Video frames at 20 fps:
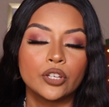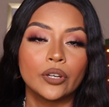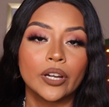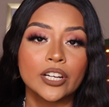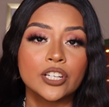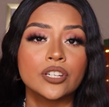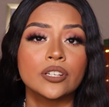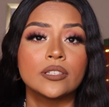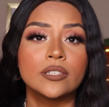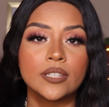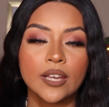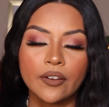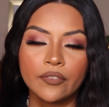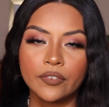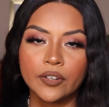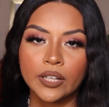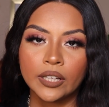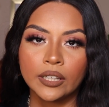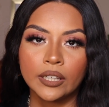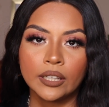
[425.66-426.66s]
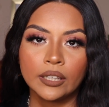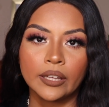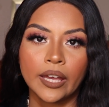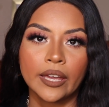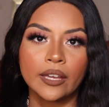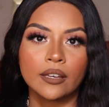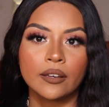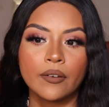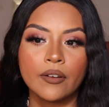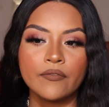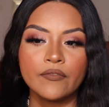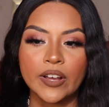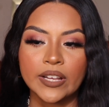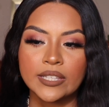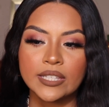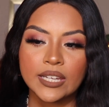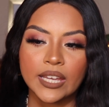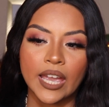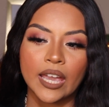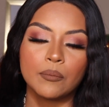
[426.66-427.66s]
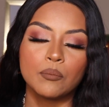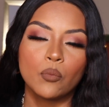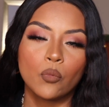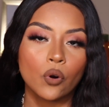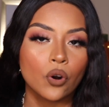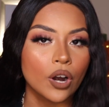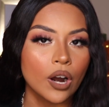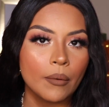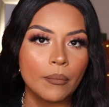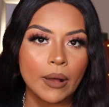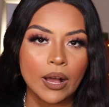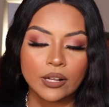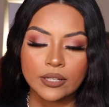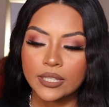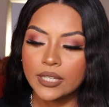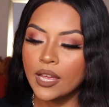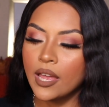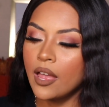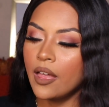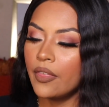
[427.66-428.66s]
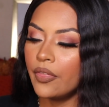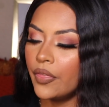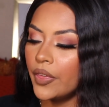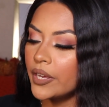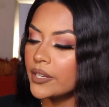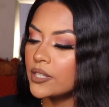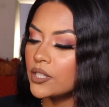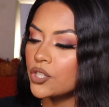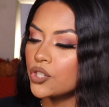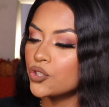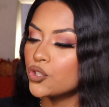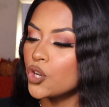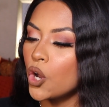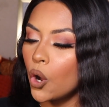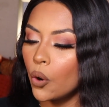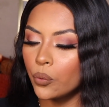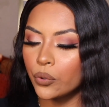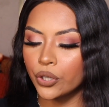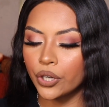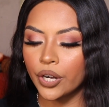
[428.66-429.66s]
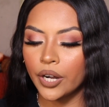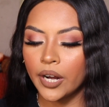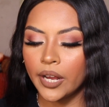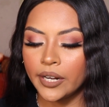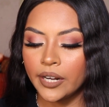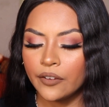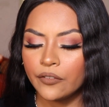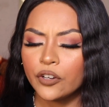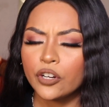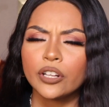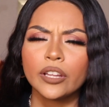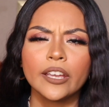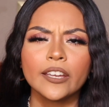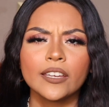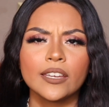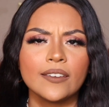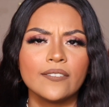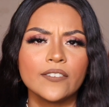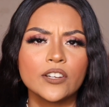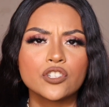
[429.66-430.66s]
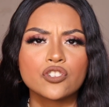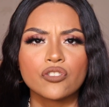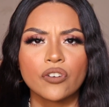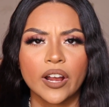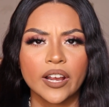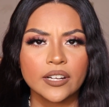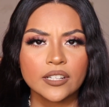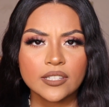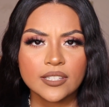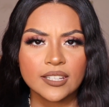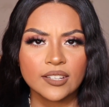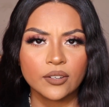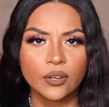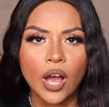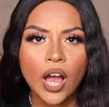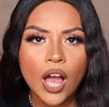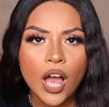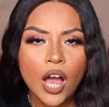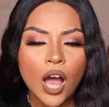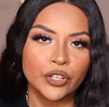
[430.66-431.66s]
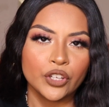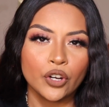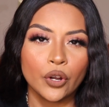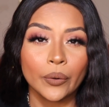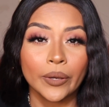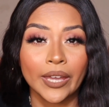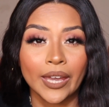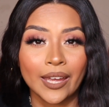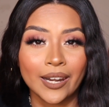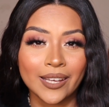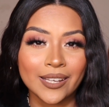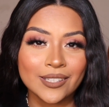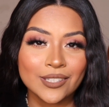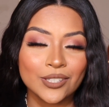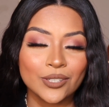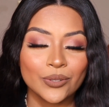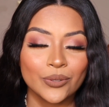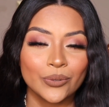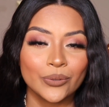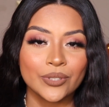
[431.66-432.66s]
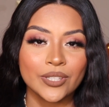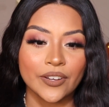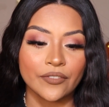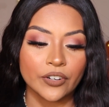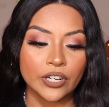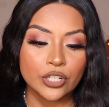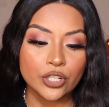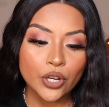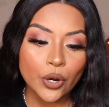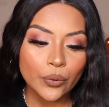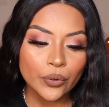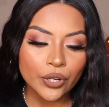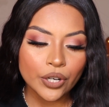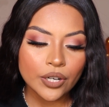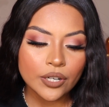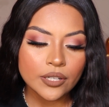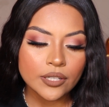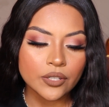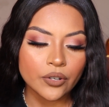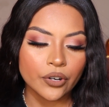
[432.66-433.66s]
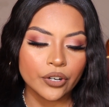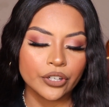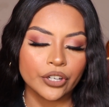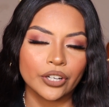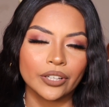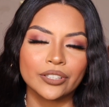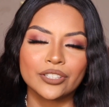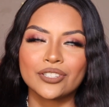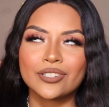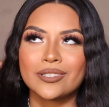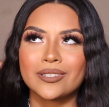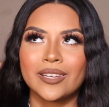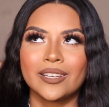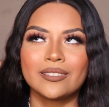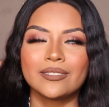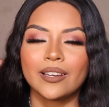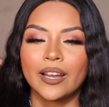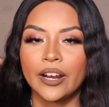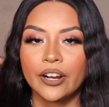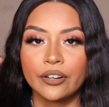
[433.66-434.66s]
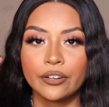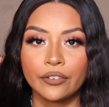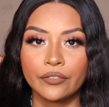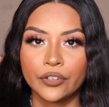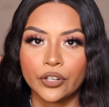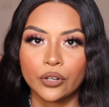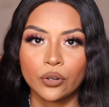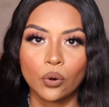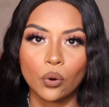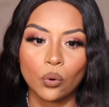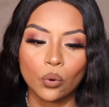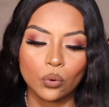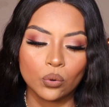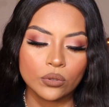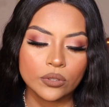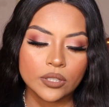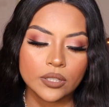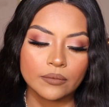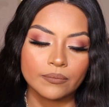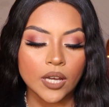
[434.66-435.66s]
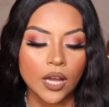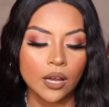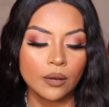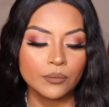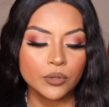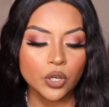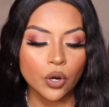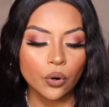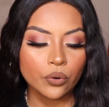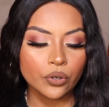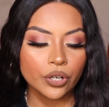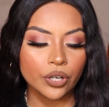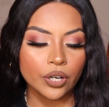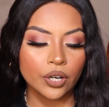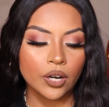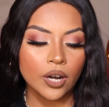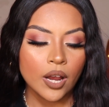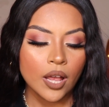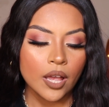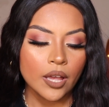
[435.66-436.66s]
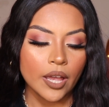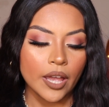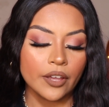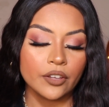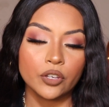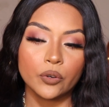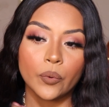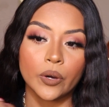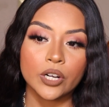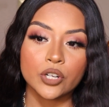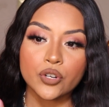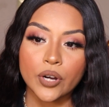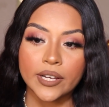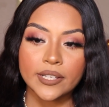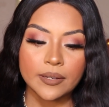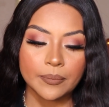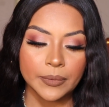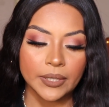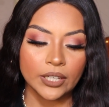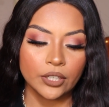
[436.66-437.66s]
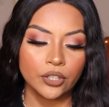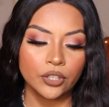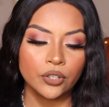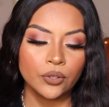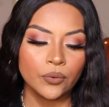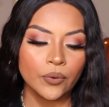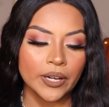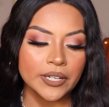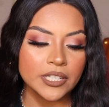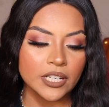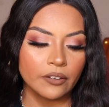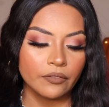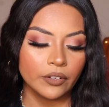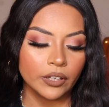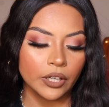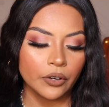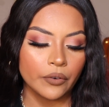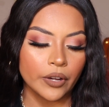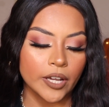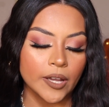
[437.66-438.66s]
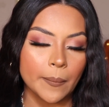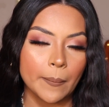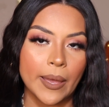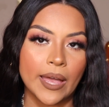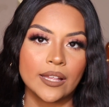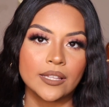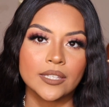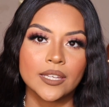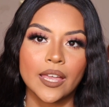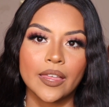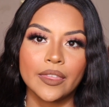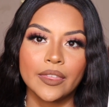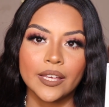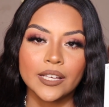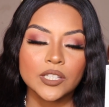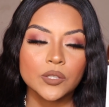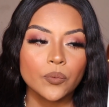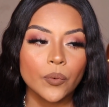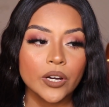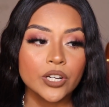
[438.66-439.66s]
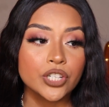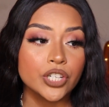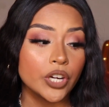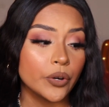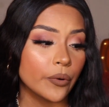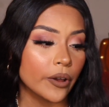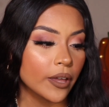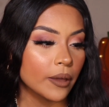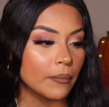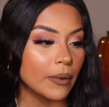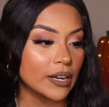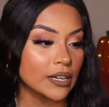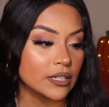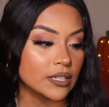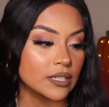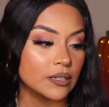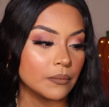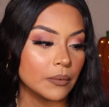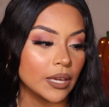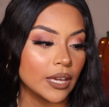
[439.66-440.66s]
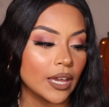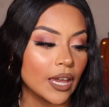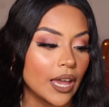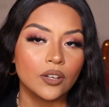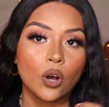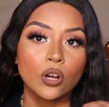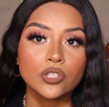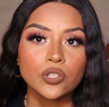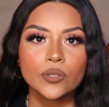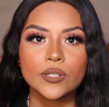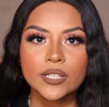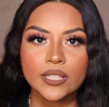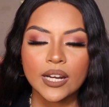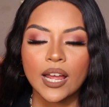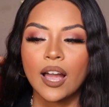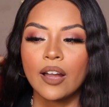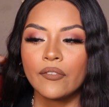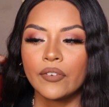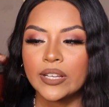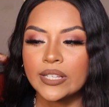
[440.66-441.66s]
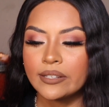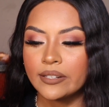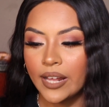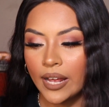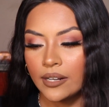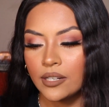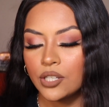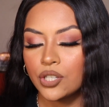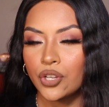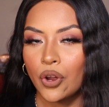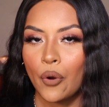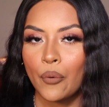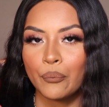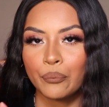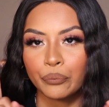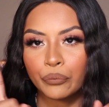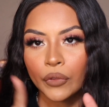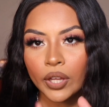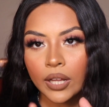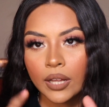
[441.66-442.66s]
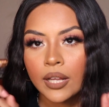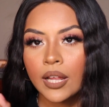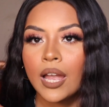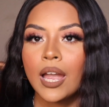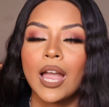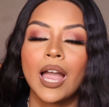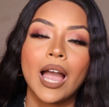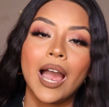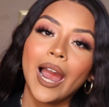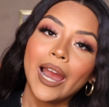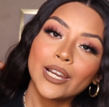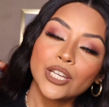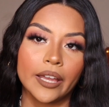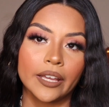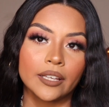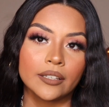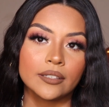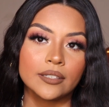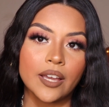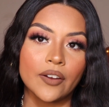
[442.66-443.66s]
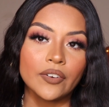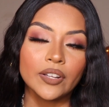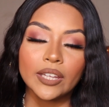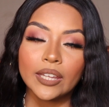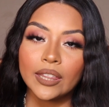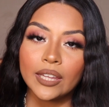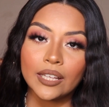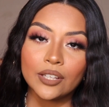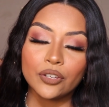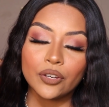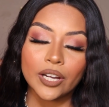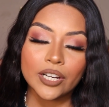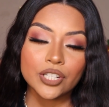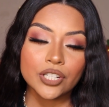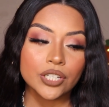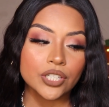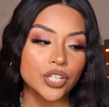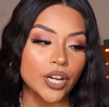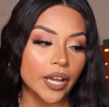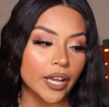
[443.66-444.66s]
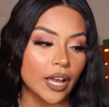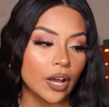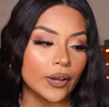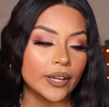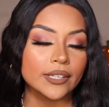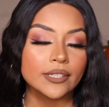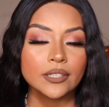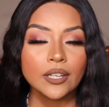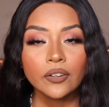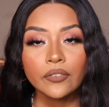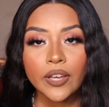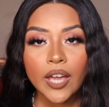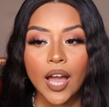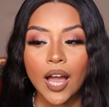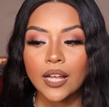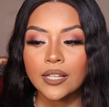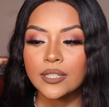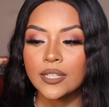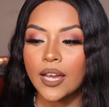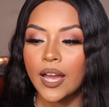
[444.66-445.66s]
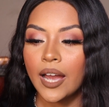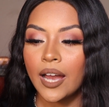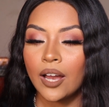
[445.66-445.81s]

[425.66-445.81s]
you guys should definitely like investigate more about this toner. And if you're like even trying to, you know, get into different toners, or you're just like tired of your old toner and you want to try something new, I definitely recommend this one. She recommended it to me. It also doesn't have a scent, so I definitely think you guys should check out Excelviance.